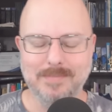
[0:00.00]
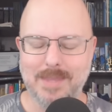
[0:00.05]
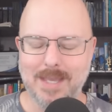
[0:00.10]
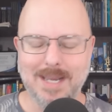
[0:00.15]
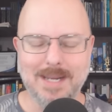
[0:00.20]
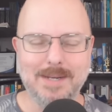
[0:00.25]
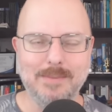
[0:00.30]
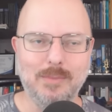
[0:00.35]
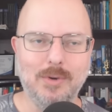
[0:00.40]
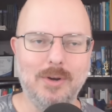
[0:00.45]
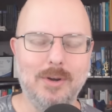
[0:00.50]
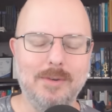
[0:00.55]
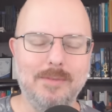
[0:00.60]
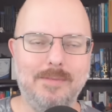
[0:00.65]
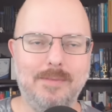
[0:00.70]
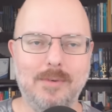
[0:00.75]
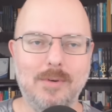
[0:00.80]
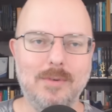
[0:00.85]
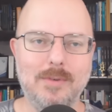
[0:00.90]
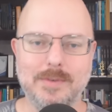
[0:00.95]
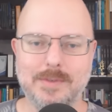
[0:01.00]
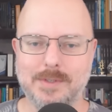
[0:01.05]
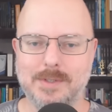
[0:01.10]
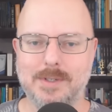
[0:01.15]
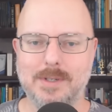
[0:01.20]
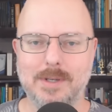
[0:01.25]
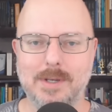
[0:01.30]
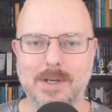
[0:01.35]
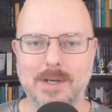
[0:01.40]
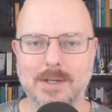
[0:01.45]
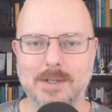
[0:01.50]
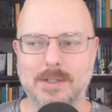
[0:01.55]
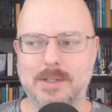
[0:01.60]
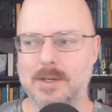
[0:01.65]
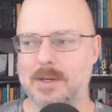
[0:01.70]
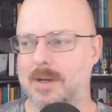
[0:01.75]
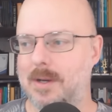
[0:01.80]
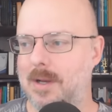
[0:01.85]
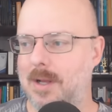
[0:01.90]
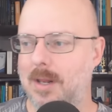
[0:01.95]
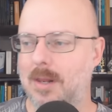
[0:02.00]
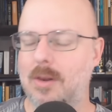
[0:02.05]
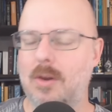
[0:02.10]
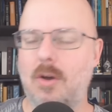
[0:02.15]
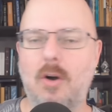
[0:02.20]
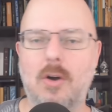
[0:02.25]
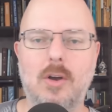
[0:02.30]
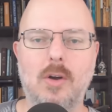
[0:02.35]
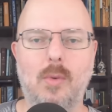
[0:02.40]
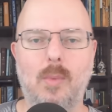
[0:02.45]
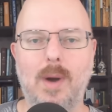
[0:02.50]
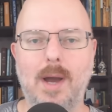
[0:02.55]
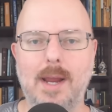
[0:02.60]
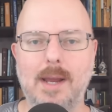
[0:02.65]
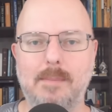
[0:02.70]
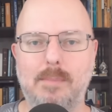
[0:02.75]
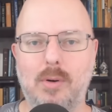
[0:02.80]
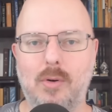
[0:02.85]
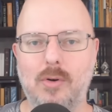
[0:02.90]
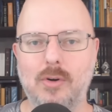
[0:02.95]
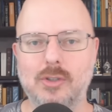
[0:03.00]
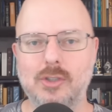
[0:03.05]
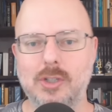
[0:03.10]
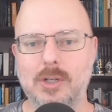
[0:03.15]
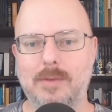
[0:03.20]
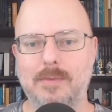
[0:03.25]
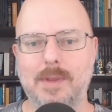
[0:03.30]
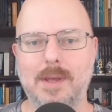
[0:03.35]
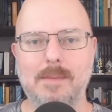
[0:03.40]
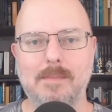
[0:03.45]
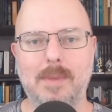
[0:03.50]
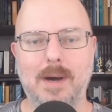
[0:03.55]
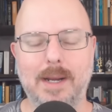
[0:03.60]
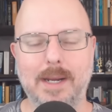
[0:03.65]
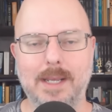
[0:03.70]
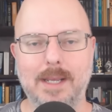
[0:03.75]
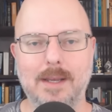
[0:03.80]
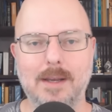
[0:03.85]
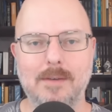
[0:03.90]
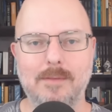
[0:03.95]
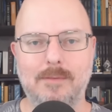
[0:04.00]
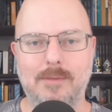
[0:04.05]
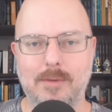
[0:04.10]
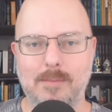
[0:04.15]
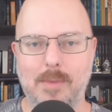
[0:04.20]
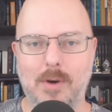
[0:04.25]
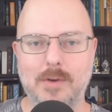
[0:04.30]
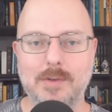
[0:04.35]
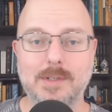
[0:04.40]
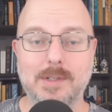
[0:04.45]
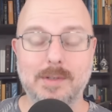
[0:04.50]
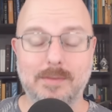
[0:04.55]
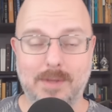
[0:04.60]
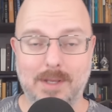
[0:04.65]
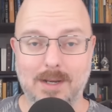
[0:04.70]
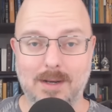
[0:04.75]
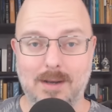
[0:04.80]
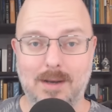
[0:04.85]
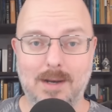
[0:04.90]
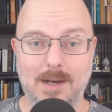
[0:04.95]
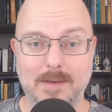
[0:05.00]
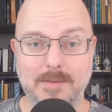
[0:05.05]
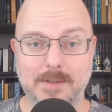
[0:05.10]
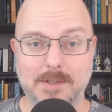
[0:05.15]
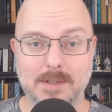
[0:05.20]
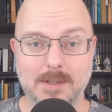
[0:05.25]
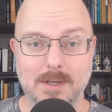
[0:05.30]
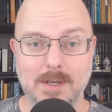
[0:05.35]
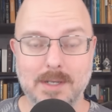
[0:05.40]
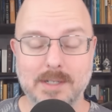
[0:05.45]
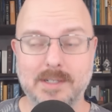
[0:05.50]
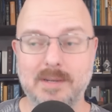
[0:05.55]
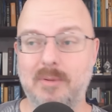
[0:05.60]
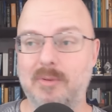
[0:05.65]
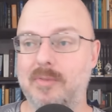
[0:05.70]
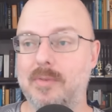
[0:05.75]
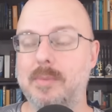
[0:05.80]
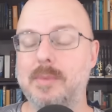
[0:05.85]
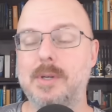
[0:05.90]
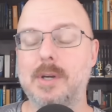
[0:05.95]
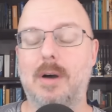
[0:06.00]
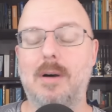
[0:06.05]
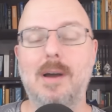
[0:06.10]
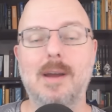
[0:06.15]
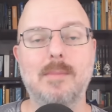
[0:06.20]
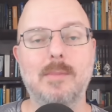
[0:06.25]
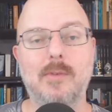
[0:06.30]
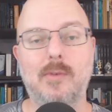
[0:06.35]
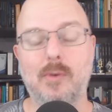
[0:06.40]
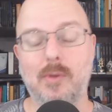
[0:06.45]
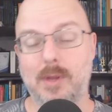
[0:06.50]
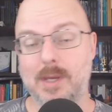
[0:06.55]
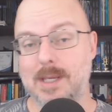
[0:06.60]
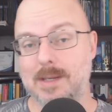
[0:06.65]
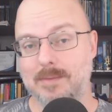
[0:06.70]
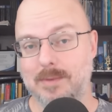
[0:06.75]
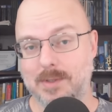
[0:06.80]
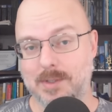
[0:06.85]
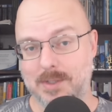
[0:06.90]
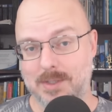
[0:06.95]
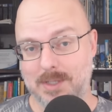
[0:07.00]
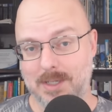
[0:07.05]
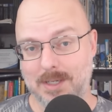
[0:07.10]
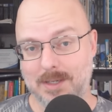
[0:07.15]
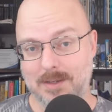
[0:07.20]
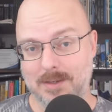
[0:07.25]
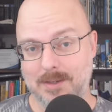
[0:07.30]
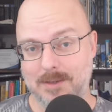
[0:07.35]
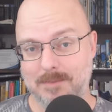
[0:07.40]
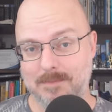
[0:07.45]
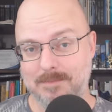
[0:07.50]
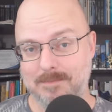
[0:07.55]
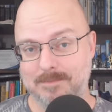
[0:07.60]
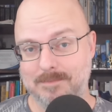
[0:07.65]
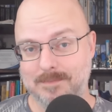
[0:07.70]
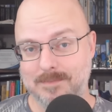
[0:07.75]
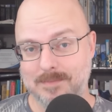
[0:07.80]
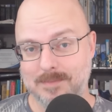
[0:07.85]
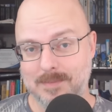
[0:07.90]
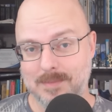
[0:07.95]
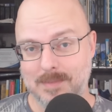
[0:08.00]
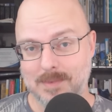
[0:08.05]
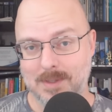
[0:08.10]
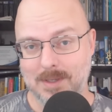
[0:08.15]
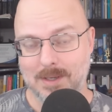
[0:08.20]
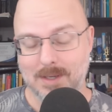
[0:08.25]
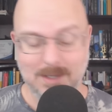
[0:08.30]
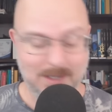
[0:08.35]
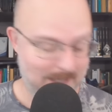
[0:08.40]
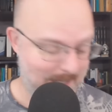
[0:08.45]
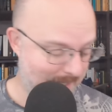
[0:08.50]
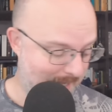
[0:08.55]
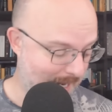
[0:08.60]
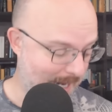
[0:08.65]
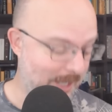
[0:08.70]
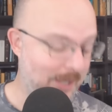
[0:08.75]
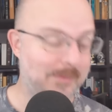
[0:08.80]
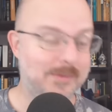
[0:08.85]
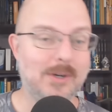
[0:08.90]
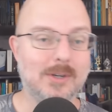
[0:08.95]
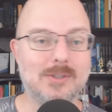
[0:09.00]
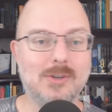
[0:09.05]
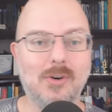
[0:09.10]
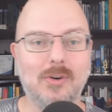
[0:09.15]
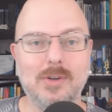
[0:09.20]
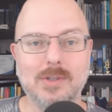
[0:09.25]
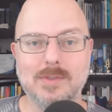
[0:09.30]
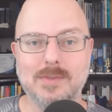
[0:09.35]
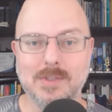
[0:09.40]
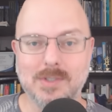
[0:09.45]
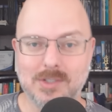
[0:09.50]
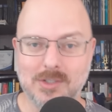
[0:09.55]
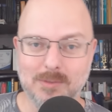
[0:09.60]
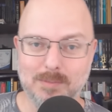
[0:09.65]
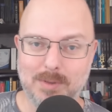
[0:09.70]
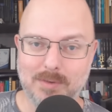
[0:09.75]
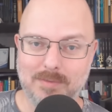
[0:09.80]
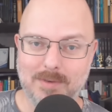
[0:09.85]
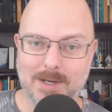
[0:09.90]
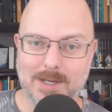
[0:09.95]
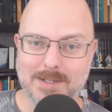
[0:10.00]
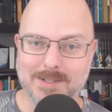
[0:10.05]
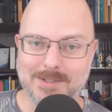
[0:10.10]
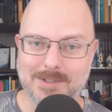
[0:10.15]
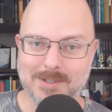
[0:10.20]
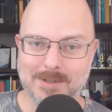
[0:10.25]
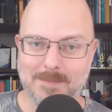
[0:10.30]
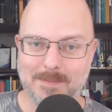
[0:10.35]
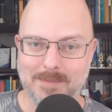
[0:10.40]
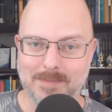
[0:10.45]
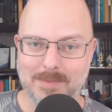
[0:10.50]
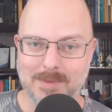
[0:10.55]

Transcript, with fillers: they weren't forced to lock away a portion of their money for most of their lives, some of them dying before they even see it. And now you've got calls for super funds